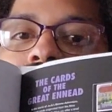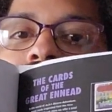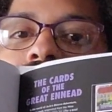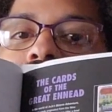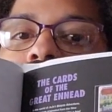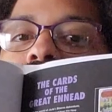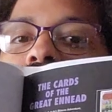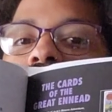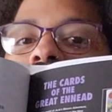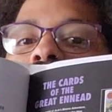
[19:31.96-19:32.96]
Each of their
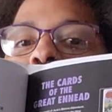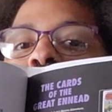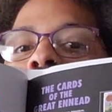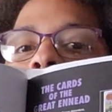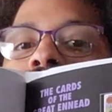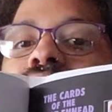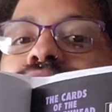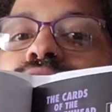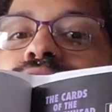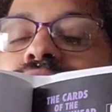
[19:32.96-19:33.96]
stands were named
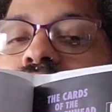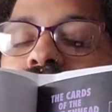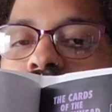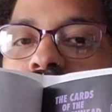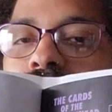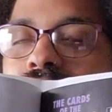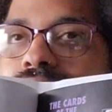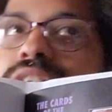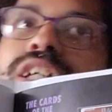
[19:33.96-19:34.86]
after a tarot card.